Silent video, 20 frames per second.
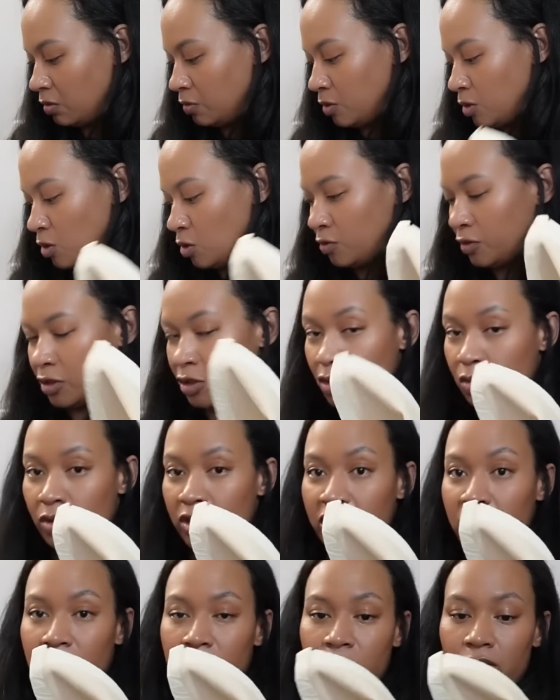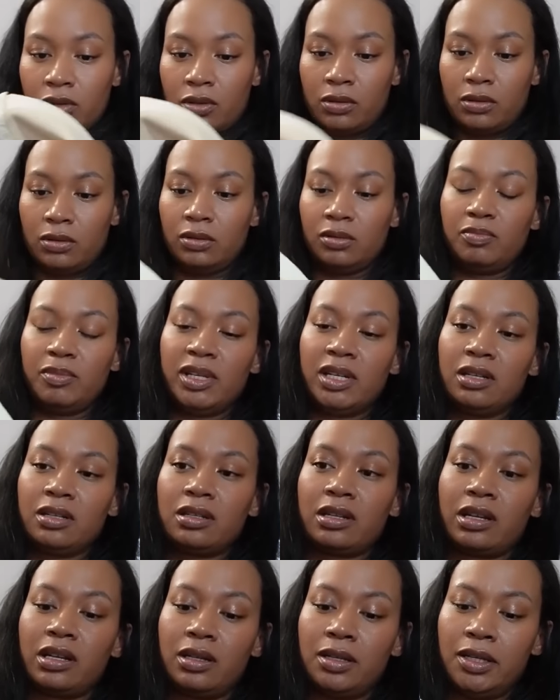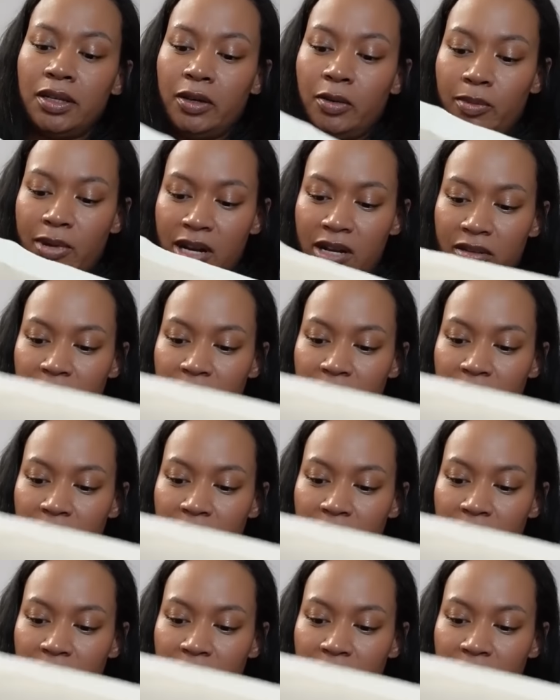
Over 20 years old, because I could tell by